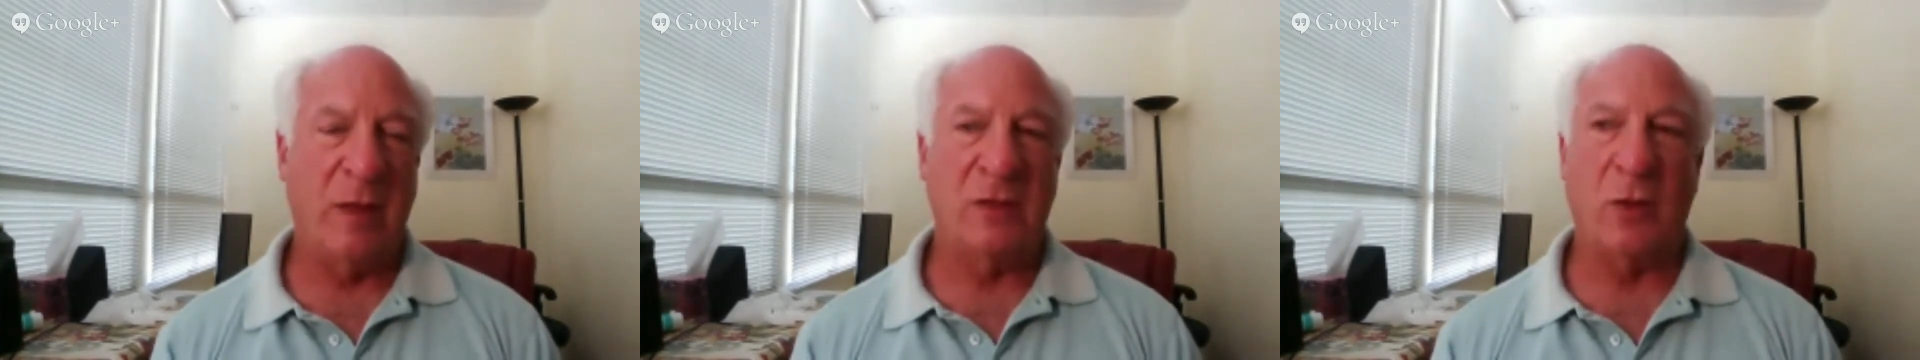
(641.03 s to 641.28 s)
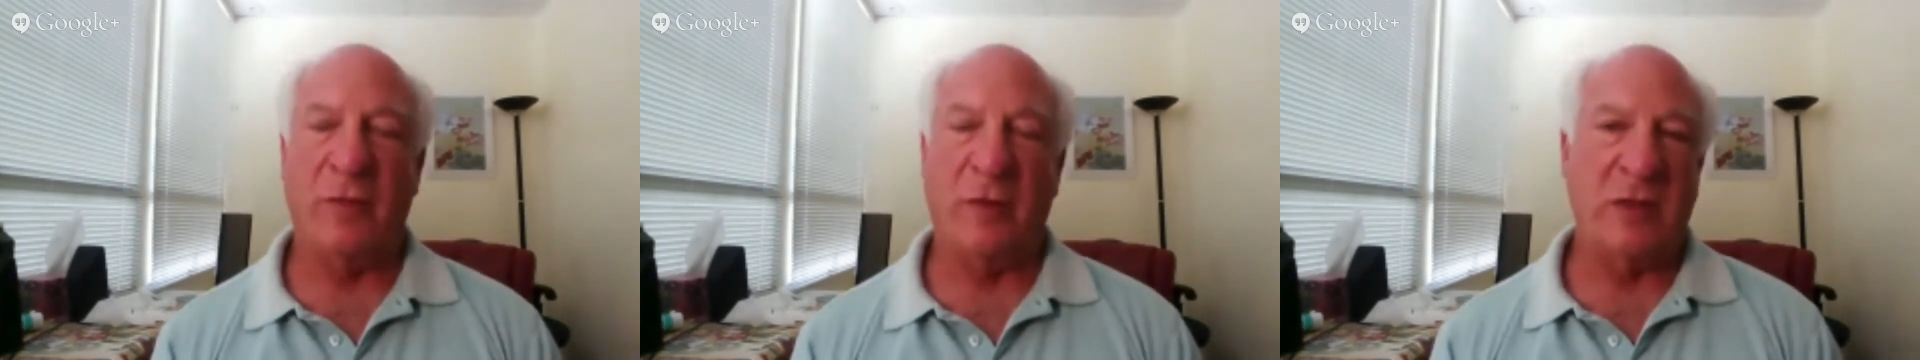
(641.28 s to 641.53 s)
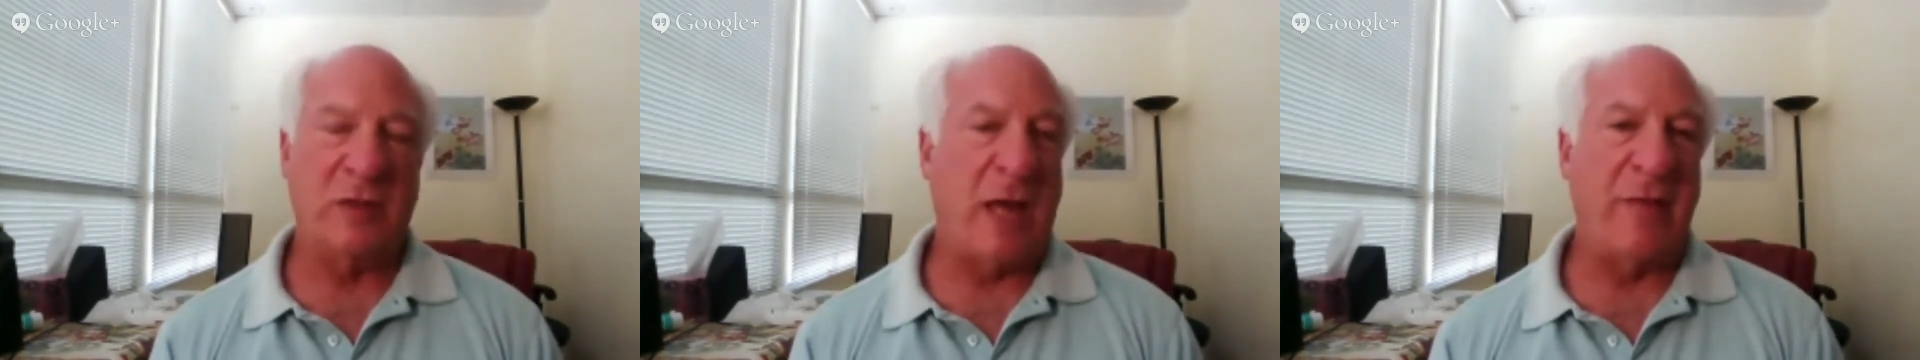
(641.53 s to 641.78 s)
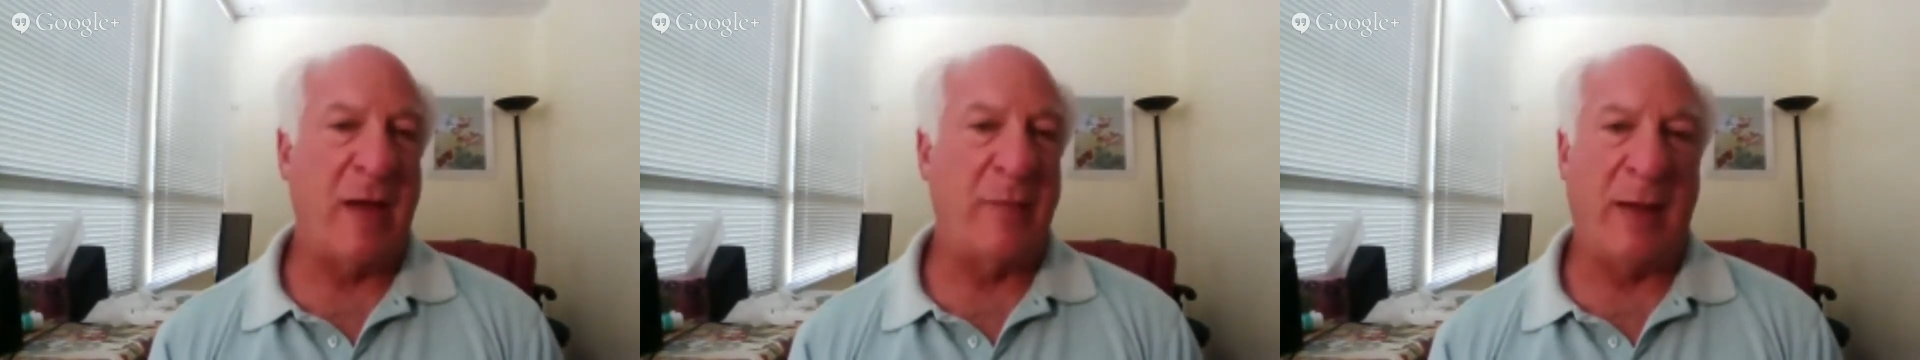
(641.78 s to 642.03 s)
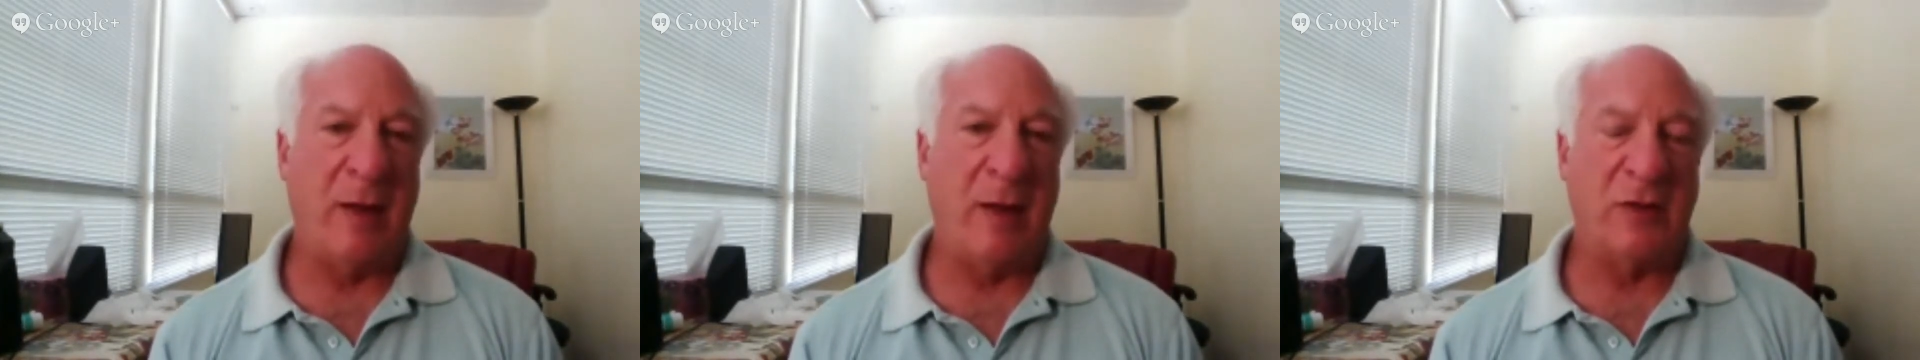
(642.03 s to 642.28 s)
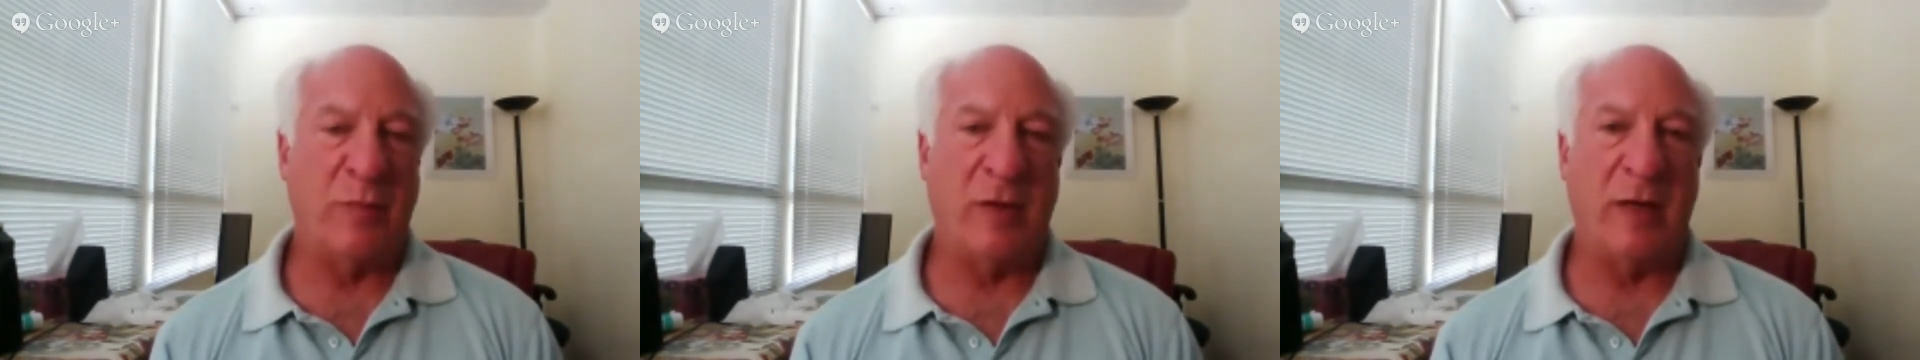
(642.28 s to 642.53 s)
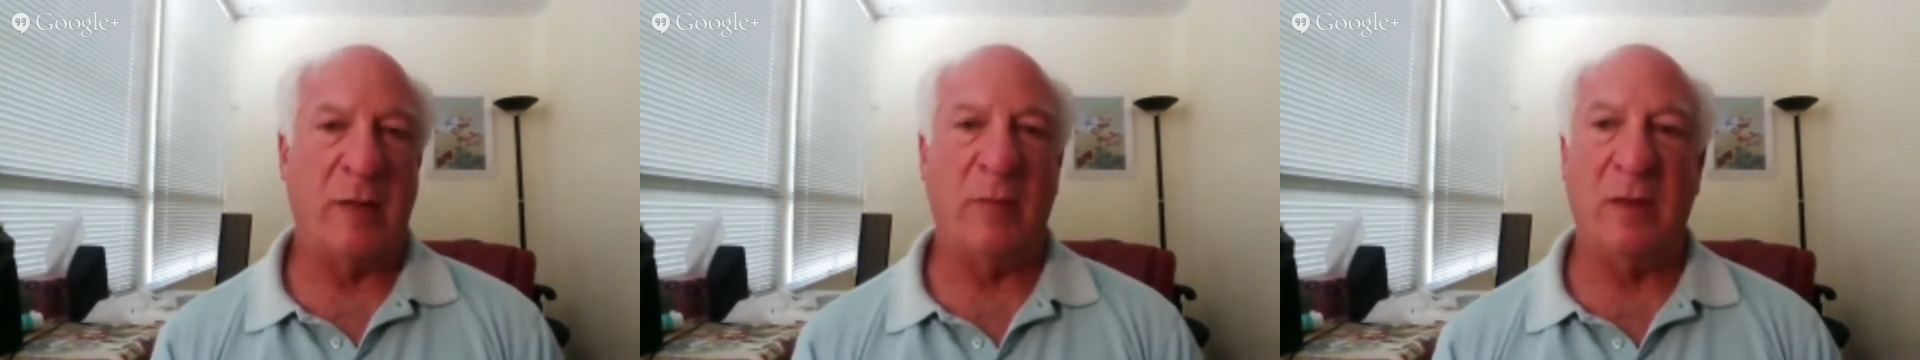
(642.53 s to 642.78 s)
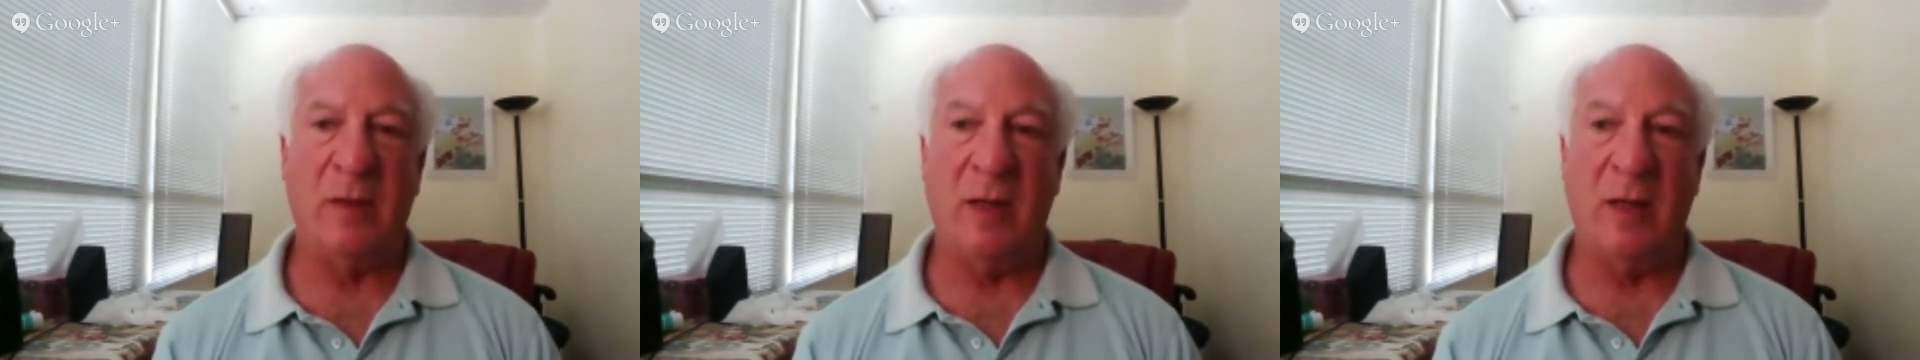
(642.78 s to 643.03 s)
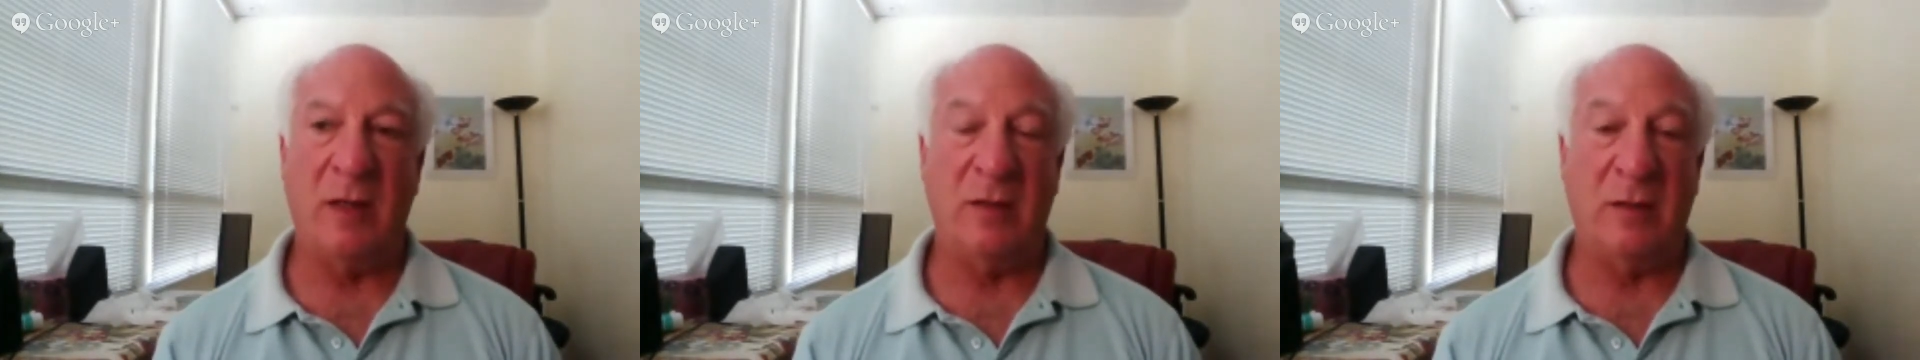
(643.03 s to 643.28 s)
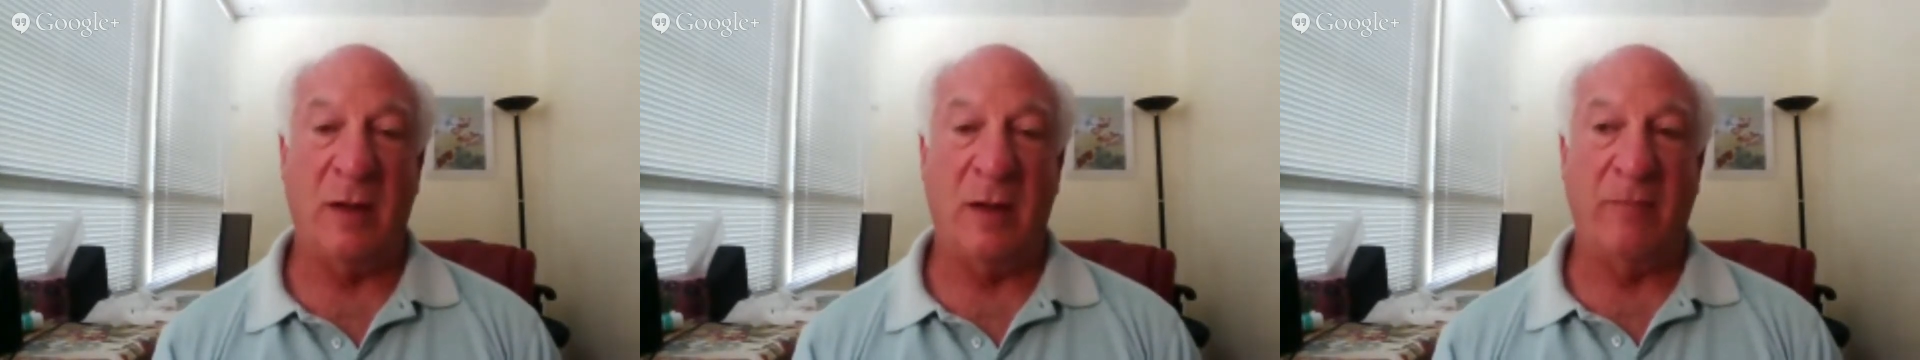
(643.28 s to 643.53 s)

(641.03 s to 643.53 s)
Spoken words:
So, for instance, I've had parents bring in